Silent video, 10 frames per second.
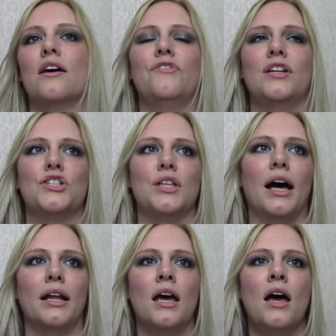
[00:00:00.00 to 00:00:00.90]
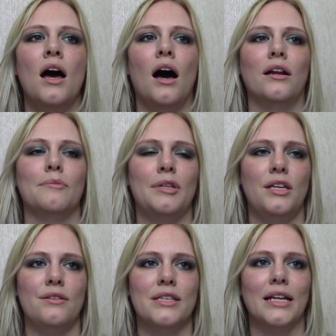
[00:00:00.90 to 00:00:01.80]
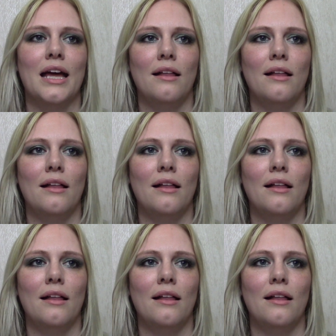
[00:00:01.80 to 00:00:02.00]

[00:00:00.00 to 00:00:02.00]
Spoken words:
I finished that and I've been using an